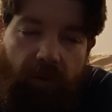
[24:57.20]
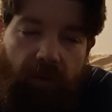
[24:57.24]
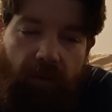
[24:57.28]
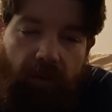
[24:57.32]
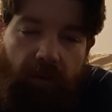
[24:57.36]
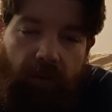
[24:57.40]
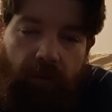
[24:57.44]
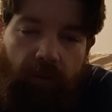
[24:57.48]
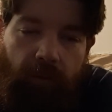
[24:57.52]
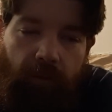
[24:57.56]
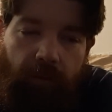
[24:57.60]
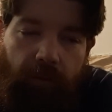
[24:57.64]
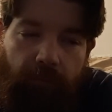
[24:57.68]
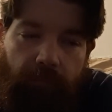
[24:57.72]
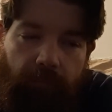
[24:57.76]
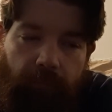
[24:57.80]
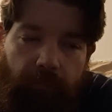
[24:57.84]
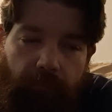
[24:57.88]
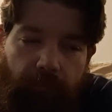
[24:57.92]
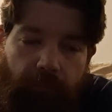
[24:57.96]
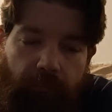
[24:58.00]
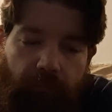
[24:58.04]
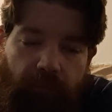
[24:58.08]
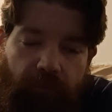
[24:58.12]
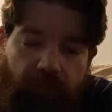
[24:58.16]
or
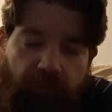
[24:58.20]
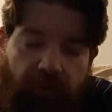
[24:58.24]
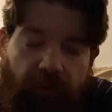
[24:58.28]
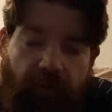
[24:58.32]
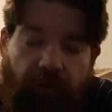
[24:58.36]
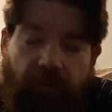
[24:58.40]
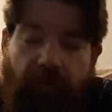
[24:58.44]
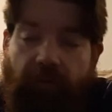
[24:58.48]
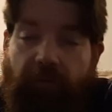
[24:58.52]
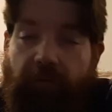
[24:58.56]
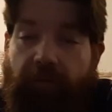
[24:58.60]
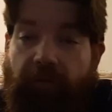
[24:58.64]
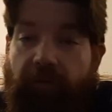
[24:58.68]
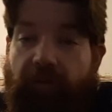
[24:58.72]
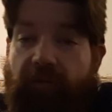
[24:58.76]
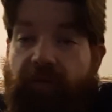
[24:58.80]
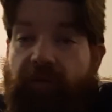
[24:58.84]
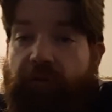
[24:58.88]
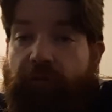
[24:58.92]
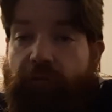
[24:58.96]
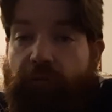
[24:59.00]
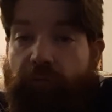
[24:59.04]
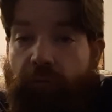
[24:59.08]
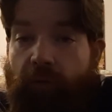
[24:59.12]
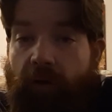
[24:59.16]
she
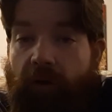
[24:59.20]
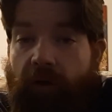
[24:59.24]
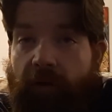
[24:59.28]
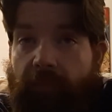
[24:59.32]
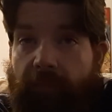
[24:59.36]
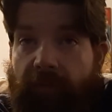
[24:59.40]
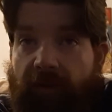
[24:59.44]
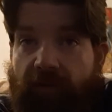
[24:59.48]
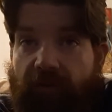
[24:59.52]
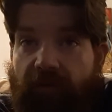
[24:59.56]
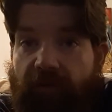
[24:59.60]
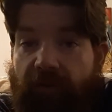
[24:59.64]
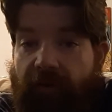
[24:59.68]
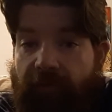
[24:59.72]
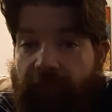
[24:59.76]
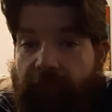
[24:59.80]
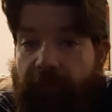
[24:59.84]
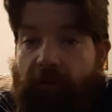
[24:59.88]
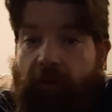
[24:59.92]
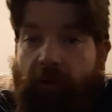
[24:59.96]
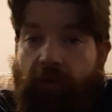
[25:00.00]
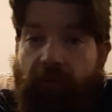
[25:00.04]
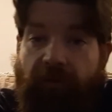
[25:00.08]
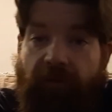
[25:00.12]
gets drunk basically and falls